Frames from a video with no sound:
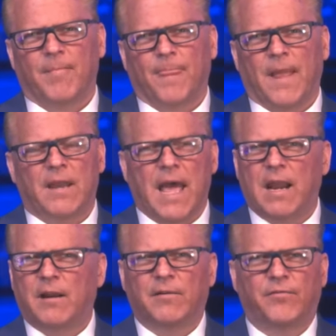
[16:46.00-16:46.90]
not
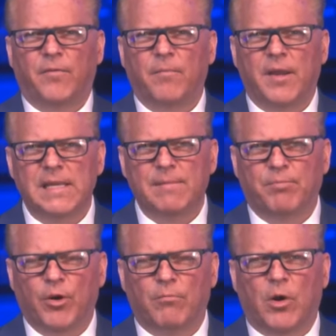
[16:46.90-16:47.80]
out of
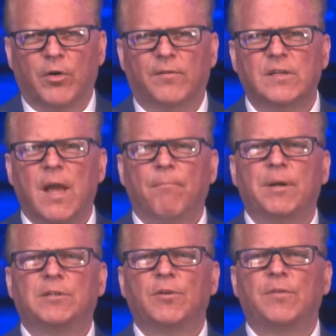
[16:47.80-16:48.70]
impure motives,
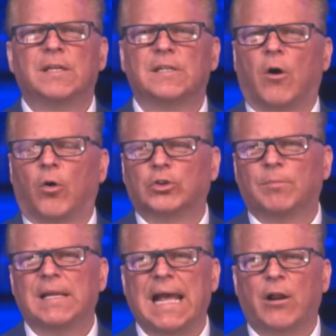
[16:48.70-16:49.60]
but do this
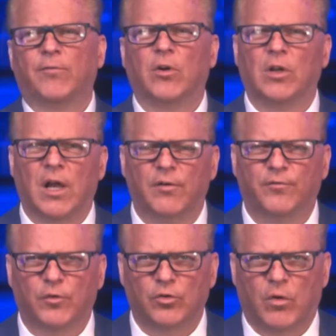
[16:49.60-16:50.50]
ultimately out of your love
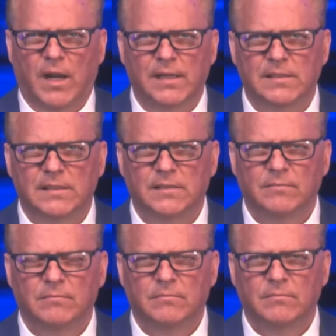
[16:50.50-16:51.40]
for Christ.
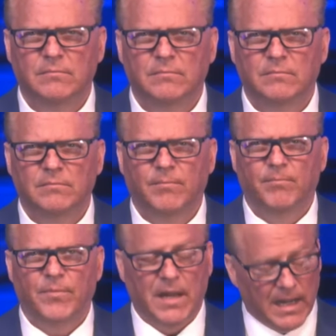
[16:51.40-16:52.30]

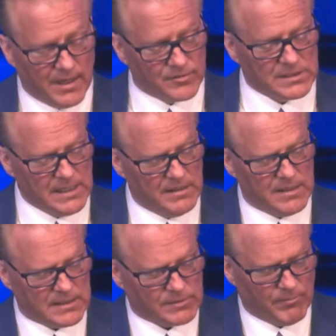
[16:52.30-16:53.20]
And I have seen
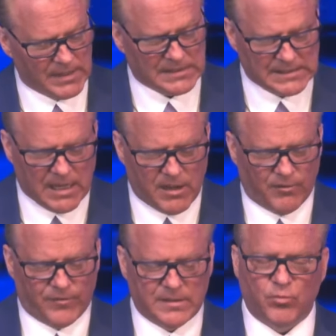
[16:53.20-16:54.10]
this
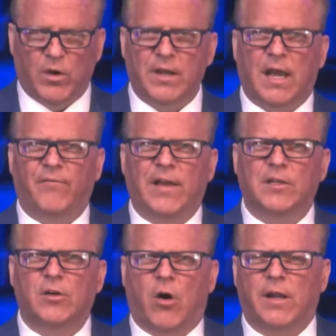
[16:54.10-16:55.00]
myself, and one I've had
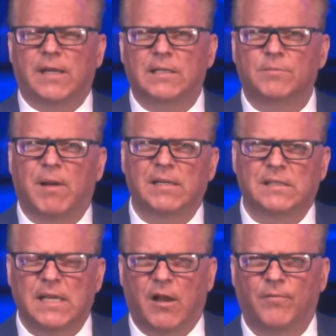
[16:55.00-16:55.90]
to guard against
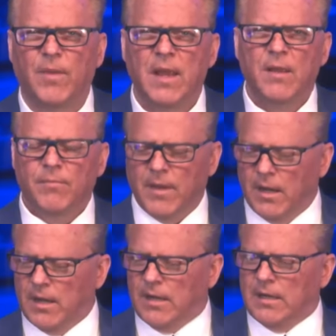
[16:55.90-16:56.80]
myself.
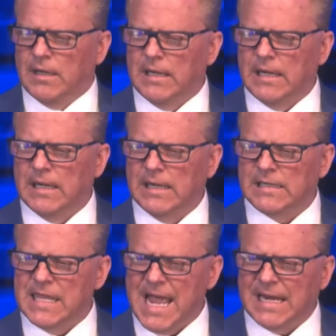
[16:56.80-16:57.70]
Uh,
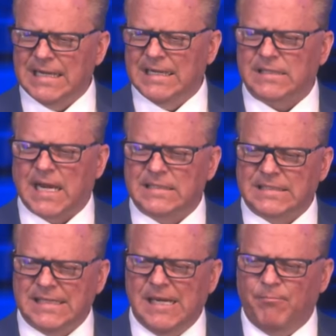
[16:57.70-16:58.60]
and that is, I
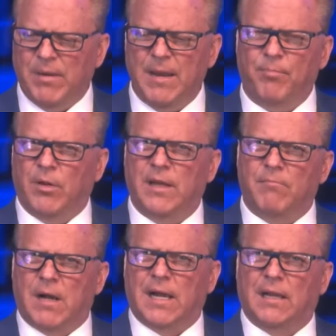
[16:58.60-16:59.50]
see people in
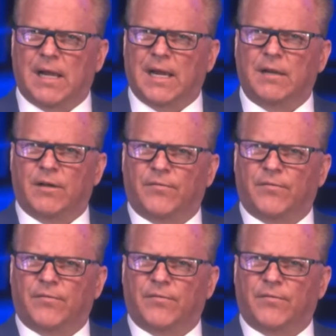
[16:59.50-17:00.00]
my line of